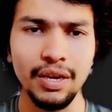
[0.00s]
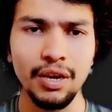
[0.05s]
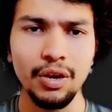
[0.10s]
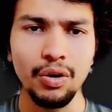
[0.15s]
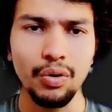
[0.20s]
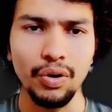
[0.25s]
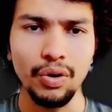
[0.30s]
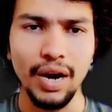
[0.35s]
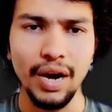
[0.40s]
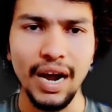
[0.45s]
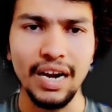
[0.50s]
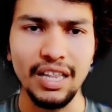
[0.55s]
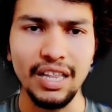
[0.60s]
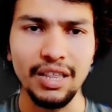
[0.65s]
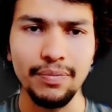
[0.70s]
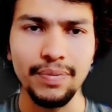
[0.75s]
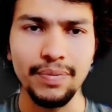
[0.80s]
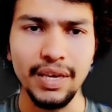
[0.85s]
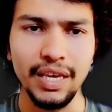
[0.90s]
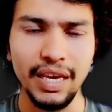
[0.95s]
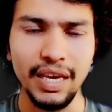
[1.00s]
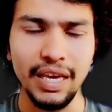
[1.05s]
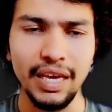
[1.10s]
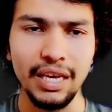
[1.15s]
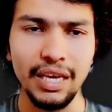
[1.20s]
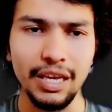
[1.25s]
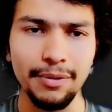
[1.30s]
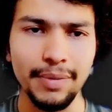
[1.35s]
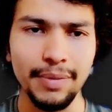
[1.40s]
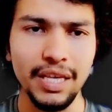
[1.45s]
or
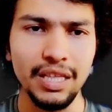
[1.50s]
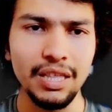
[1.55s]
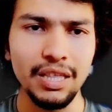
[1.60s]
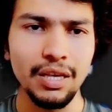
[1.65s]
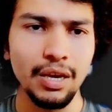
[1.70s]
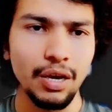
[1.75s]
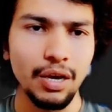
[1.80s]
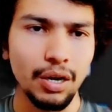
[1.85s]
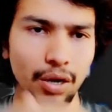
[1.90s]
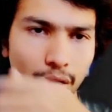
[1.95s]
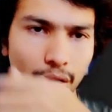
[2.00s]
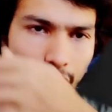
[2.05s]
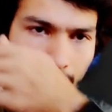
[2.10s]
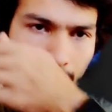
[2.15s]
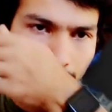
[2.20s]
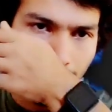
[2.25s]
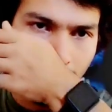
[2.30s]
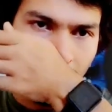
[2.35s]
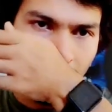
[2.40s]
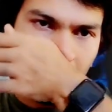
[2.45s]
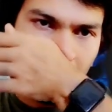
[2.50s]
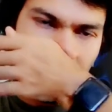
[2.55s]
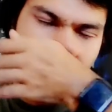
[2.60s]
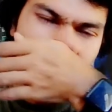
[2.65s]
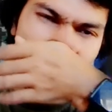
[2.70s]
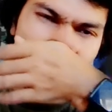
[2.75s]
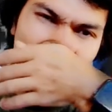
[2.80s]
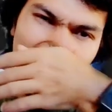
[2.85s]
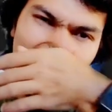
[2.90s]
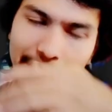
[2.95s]
RGBA image, not for
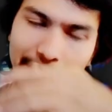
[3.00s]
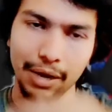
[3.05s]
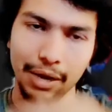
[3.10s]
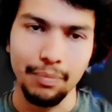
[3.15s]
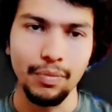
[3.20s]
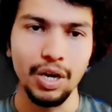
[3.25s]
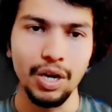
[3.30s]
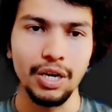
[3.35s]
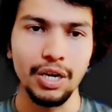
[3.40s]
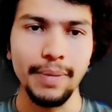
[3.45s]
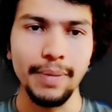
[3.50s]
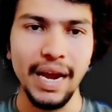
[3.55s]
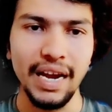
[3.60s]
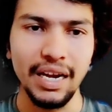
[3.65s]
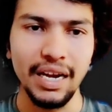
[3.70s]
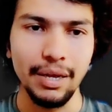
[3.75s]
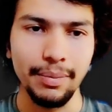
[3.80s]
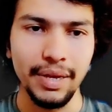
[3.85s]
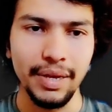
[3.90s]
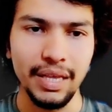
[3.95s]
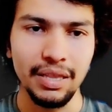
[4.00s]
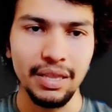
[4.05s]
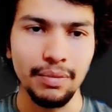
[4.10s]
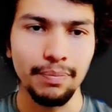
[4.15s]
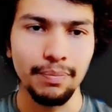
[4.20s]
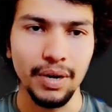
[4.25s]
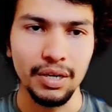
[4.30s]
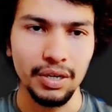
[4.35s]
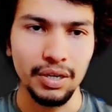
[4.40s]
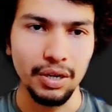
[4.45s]
the like multi-band image.
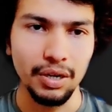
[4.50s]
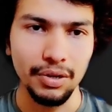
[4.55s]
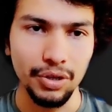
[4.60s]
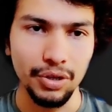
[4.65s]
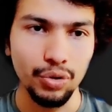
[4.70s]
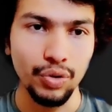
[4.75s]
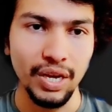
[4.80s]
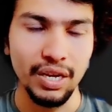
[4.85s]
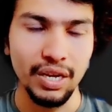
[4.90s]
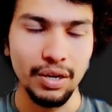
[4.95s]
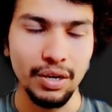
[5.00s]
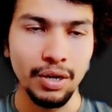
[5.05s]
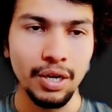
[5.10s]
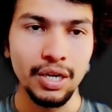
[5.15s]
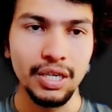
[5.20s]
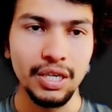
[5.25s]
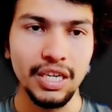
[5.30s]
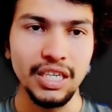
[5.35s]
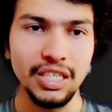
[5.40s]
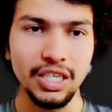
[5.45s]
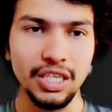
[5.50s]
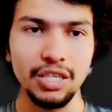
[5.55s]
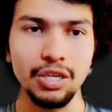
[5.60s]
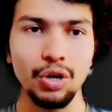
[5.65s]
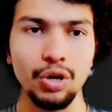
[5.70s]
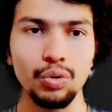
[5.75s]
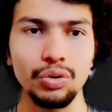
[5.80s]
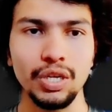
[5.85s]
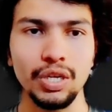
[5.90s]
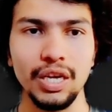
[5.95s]
But you can test it
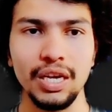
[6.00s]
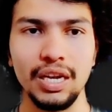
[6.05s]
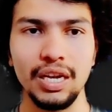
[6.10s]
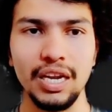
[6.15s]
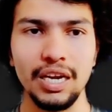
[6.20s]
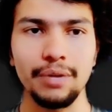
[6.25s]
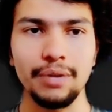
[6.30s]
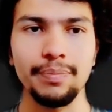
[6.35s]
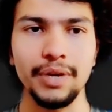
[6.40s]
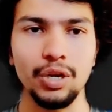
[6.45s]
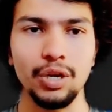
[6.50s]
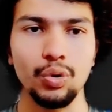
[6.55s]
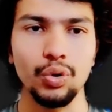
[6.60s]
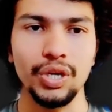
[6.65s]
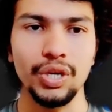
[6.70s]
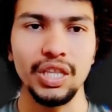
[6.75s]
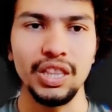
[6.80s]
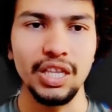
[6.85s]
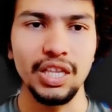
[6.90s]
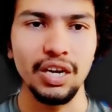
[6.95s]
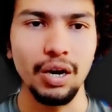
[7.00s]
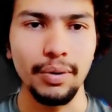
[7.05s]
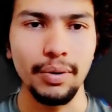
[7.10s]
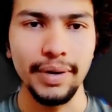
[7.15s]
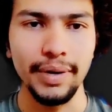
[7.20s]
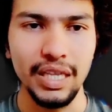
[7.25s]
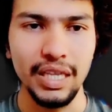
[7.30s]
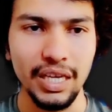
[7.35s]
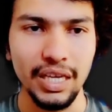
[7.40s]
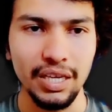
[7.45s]
out and let me know in the
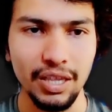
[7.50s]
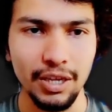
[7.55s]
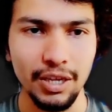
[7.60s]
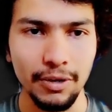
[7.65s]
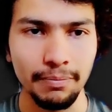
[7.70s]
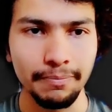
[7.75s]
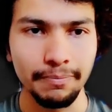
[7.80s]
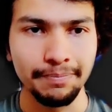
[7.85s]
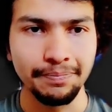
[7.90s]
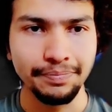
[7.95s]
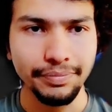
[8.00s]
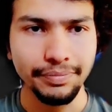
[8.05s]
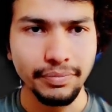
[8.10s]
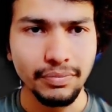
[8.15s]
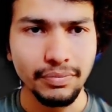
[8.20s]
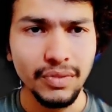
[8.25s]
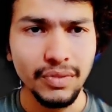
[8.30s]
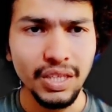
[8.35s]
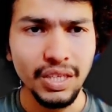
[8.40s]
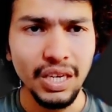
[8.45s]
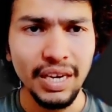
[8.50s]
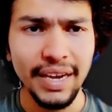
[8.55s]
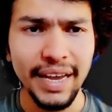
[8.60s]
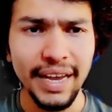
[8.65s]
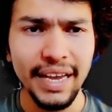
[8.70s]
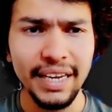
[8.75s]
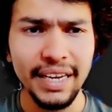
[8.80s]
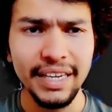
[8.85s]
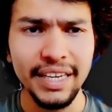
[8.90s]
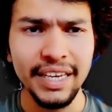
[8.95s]
comment section.
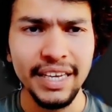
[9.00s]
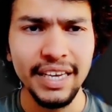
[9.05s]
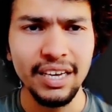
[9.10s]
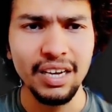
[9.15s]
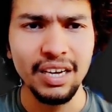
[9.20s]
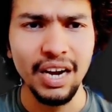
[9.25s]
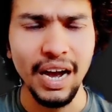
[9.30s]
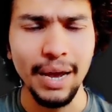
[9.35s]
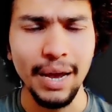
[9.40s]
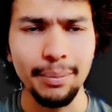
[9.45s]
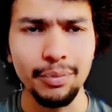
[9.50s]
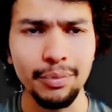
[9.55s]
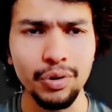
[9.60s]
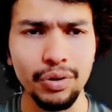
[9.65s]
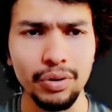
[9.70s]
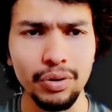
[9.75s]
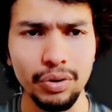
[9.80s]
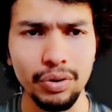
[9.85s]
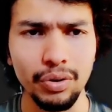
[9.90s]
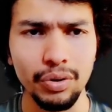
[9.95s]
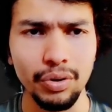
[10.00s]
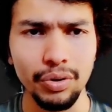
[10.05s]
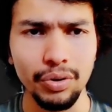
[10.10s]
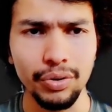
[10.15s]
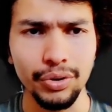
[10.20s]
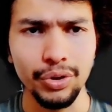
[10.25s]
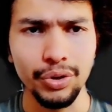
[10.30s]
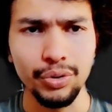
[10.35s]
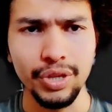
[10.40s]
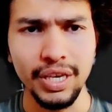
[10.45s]
And here I'm
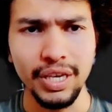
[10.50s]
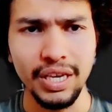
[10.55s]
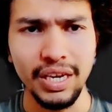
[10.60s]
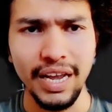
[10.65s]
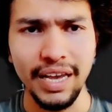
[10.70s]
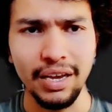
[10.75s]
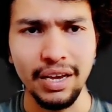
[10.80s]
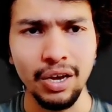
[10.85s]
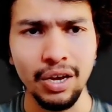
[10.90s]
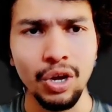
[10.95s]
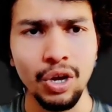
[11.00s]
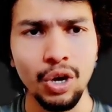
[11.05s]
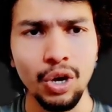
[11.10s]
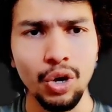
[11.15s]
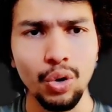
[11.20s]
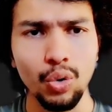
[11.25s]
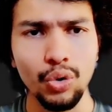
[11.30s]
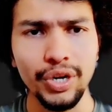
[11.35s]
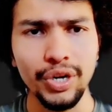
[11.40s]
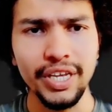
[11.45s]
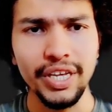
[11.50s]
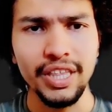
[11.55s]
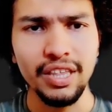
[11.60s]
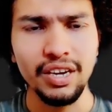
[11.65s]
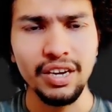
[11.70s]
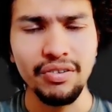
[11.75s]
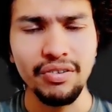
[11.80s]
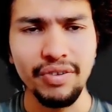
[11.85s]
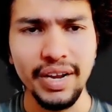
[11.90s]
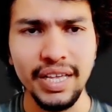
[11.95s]
using like
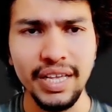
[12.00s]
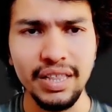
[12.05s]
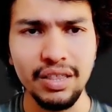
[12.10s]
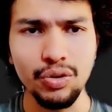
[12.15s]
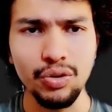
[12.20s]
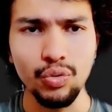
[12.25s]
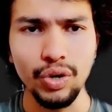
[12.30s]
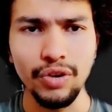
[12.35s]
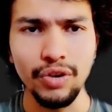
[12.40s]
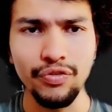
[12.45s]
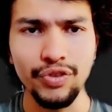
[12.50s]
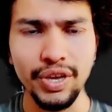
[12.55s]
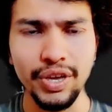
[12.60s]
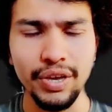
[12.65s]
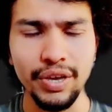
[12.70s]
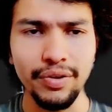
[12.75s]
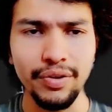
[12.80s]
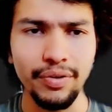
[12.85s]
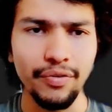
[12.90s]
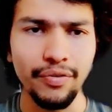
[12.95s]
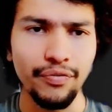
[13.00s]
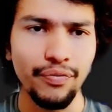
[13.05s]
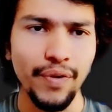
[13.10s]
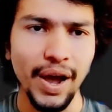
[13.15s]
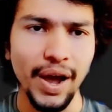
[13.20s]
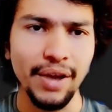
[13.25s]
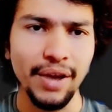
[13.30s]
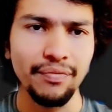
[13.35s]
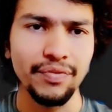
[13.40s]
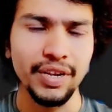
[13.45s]
rotation range will be
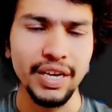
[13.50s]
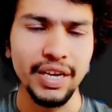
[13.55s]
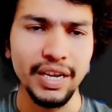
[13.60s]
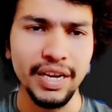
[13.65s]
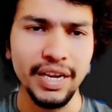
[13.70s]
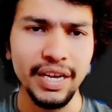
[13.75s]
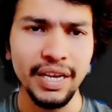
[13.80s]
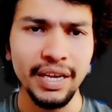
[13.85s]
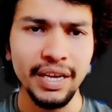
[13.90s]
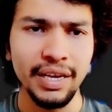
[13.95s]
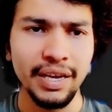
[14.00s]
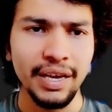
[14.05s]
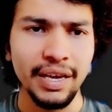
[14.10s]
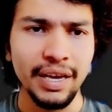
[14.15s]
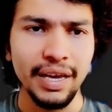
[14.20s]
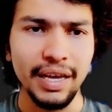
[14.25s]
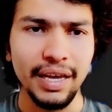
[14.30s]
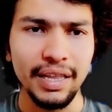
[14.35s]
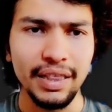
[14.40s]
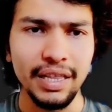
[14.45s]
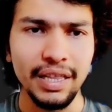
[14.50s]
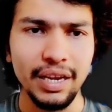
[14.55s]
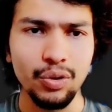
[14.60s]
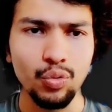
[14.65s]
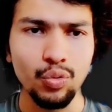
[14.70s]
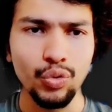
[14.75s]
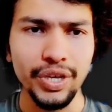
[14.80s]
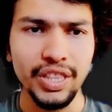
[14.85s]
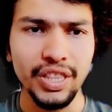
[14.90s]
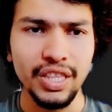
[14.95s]
5 degree, and
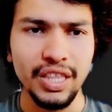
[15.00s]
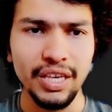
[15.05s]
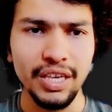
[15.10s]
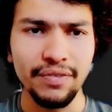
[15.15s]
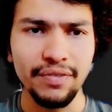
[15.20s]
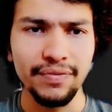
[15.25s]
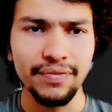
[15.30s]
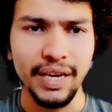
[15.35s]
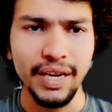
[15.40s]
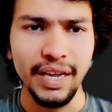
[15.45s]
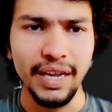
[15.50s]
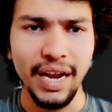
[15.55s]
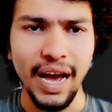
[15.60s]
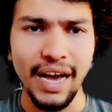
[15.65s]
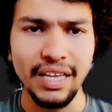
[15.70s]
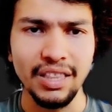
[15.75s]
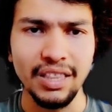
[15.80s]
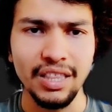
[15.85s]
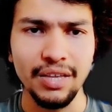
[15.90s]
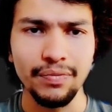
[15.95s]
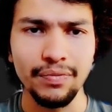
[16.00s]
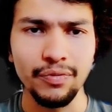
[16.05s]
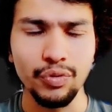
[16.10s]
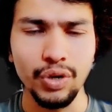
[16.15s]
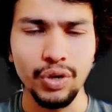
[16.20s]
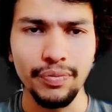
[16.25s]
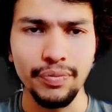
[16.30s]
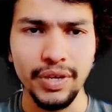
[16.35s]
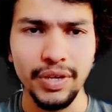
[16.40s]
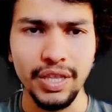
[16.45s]
then width shift and height shift
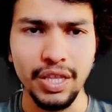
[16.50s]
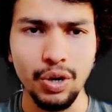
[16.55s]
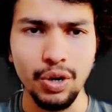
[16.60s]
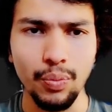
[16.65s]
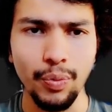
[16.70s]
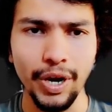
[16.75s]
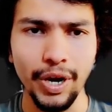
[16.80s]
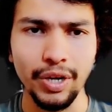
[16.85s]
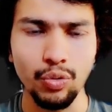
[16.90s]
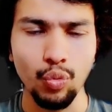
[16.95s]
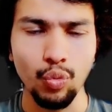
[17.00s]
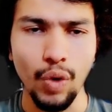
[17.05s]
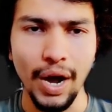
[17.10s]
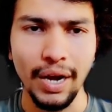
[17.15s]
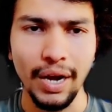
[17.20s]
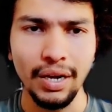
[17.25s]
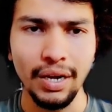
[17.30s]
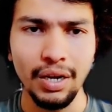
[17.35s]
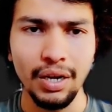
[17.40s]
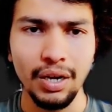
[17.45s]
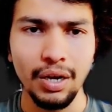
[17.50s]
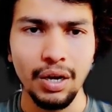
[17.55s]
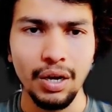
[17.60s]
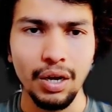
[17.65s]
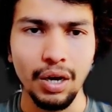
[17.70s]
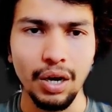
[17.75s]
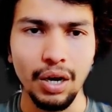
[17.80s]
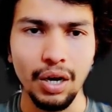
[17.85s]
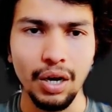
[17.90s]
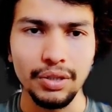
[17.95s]
will be 0.1.
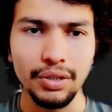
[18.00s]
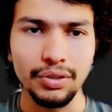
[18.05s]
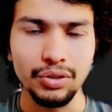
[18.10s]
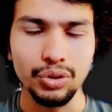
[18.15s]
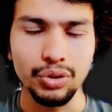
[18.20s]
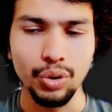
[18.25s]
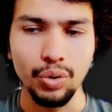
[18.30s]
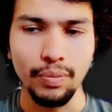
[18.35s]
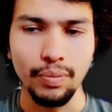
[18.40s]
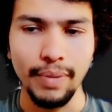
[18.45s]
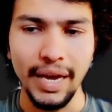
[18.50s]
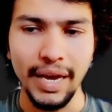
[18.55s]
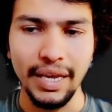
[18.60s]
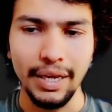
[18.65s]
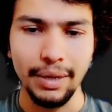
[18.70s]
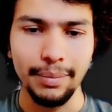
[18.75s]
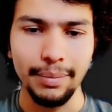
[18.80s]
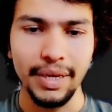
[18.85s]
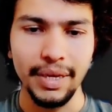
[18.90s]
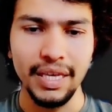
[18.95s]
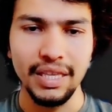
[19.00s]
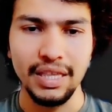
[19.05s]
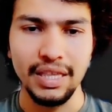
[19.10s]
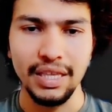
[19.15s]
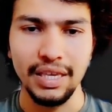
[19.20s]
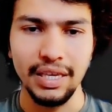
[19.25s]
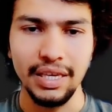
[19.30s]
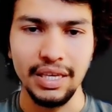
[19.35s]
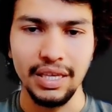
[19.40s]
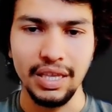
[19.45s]
So my image
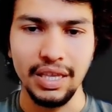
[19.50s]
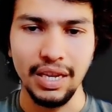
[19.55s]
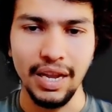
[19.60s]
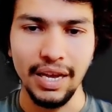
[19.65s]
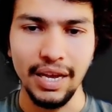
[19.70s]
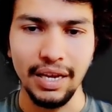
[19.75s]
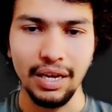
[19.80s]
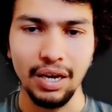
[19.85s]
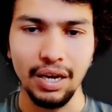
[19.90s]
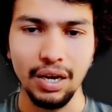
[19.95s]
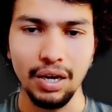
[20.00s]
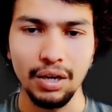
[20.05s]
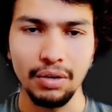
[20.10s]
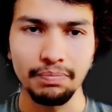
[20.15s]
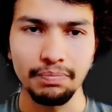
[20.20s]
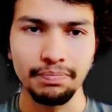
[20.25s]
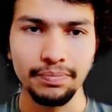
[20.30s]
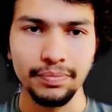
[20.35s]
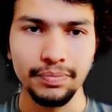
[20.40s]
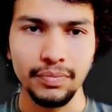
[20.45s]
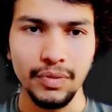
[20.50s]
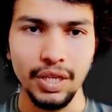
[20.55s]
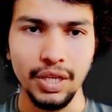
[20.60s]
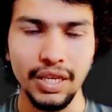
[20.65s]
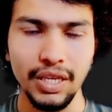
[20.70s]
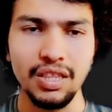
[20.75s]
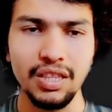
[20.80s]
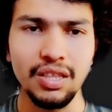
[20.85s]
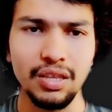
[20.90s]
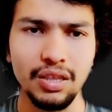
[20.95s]
is like
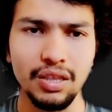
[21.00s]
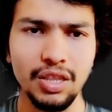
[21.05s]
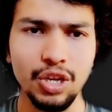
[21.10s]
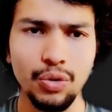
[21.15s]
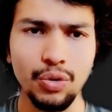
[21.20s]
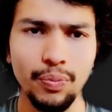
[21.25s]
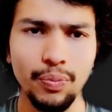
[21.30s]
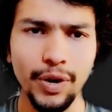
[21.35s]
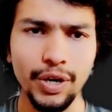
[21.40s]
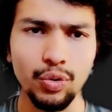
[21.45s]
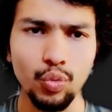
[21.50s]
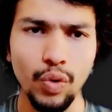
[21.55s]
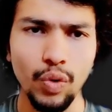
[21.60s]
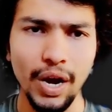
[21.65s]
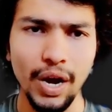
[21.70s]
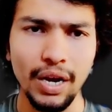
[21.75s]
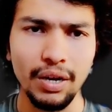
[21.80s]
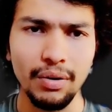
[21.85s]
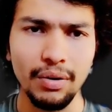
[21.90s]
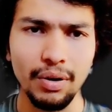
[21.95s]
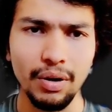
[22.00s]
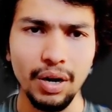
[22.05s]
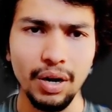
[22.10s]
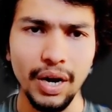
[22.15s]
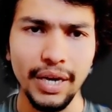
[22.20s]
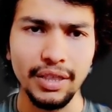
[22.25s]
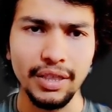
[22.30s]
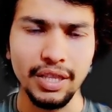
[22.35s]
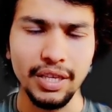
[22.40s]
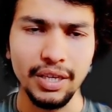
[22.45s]
it's 0.1,
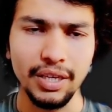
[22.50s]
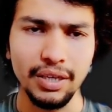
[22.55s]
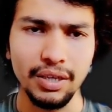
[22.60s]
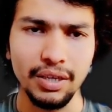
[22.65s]
I think